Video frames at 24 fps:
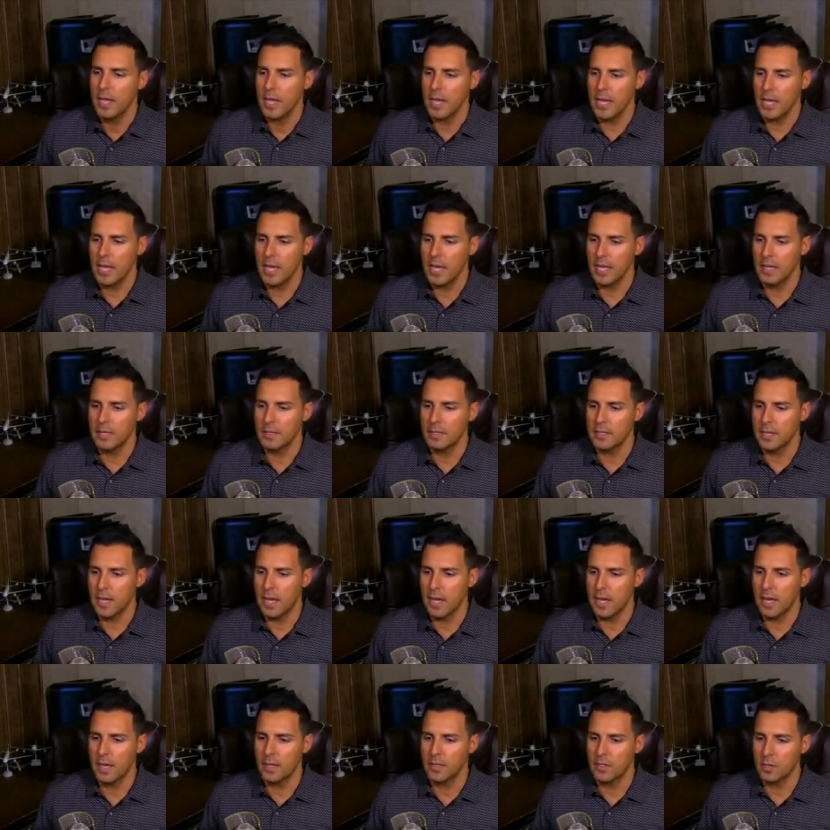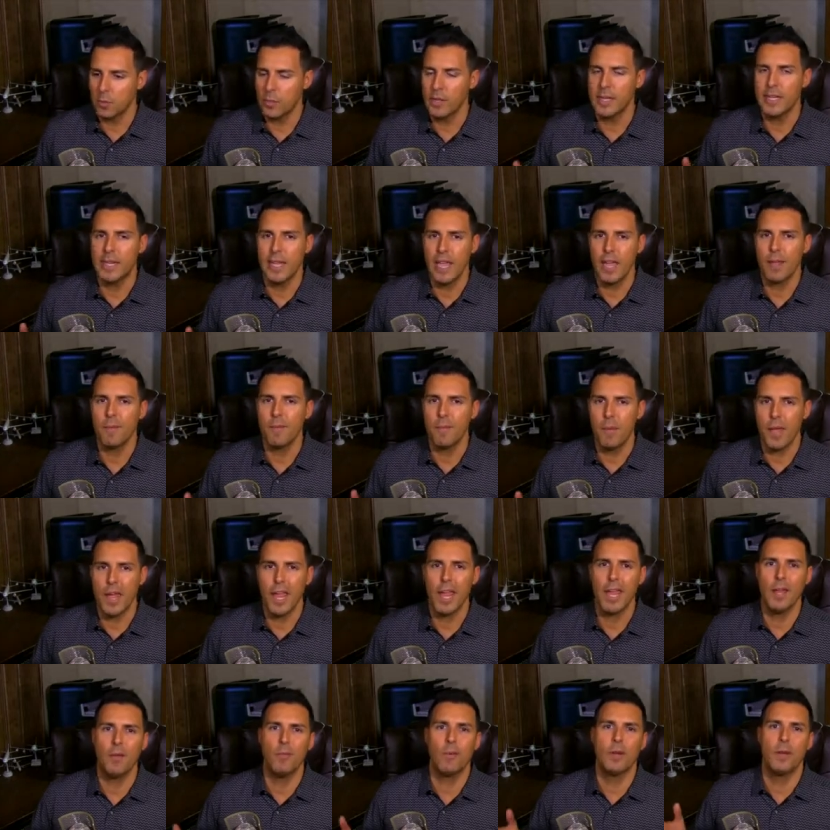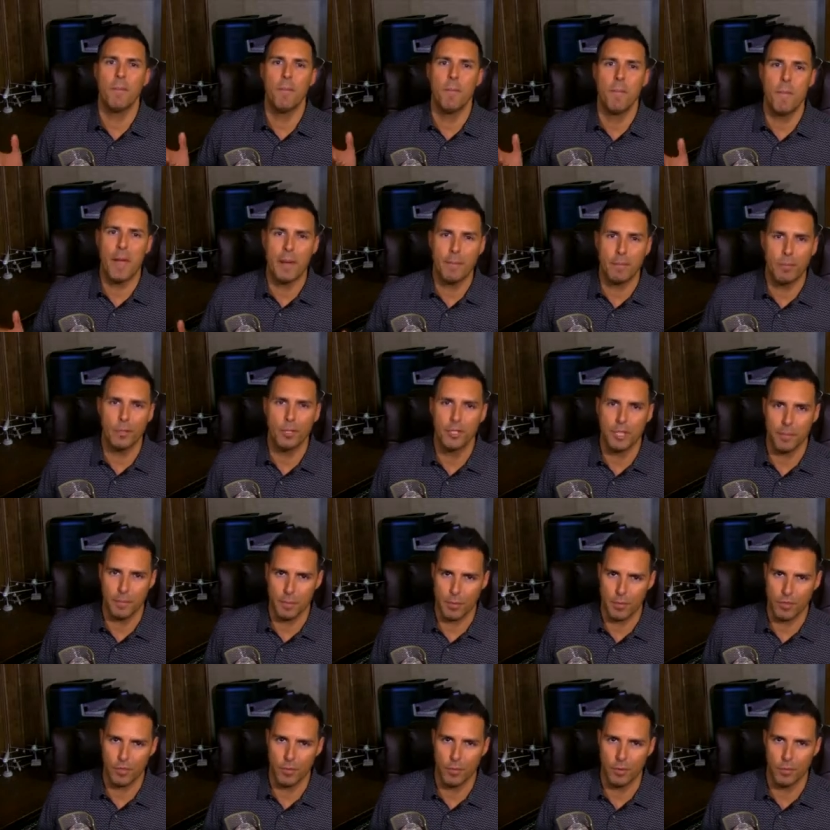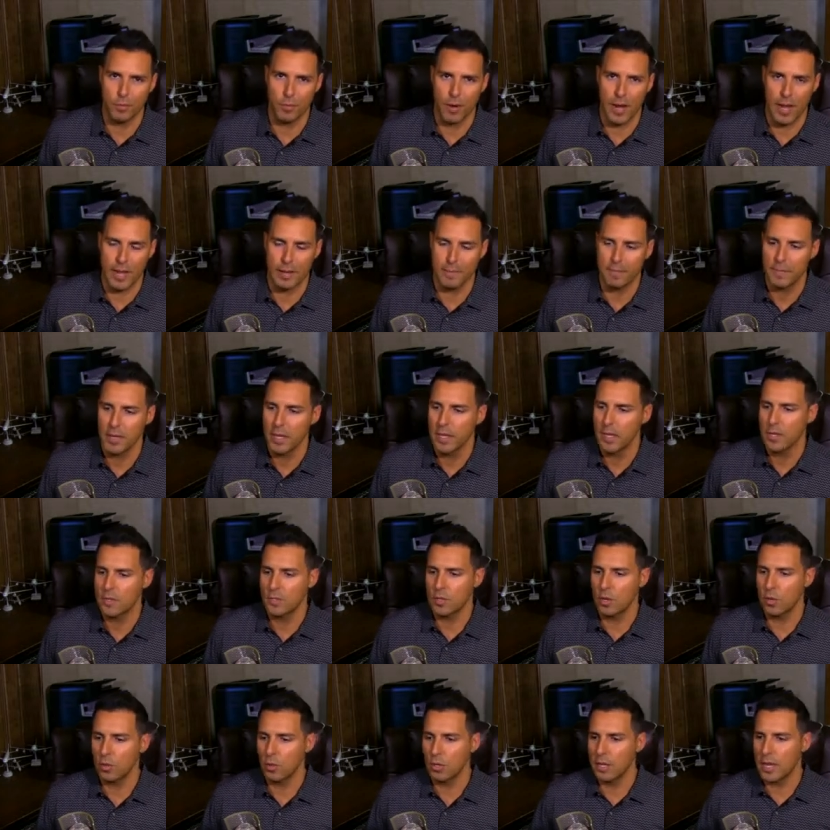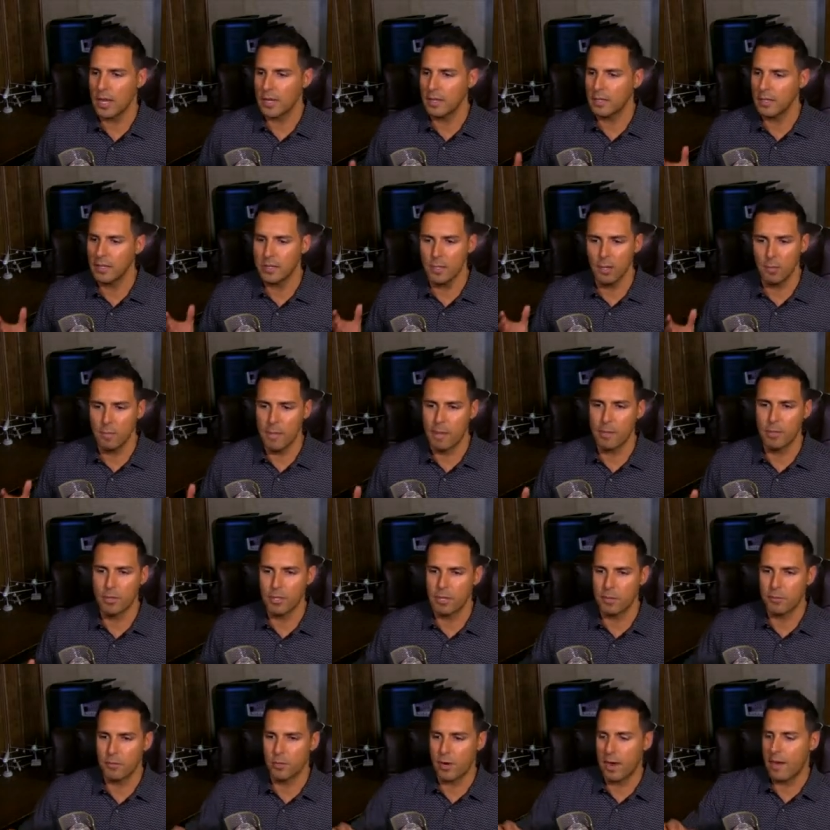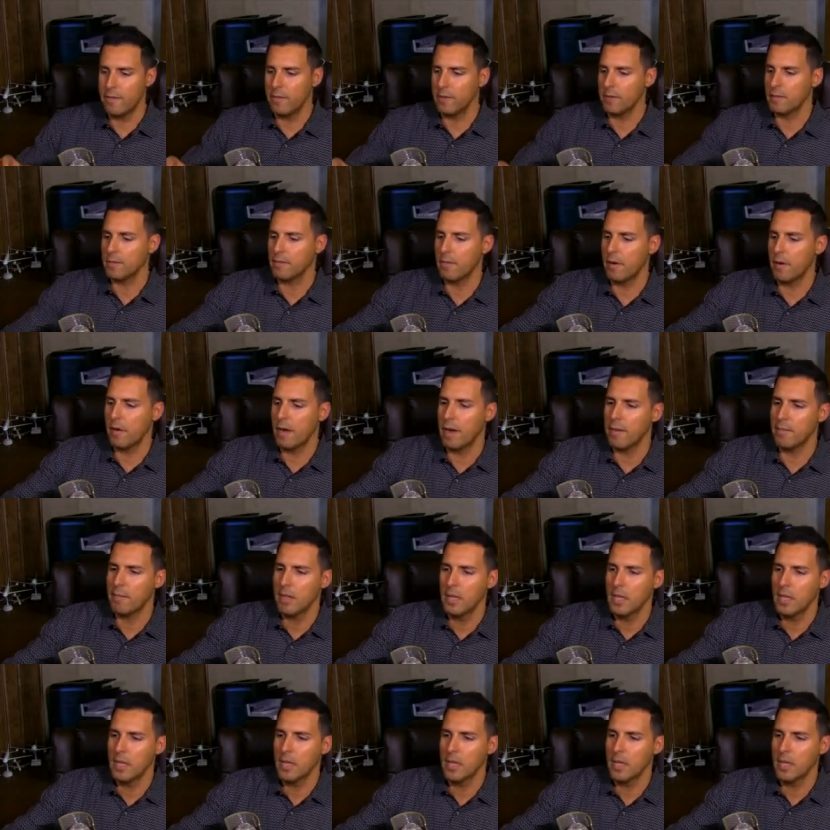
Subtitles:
And so we get paid when a membership is sold, right? So we're like, membership drivers. All right.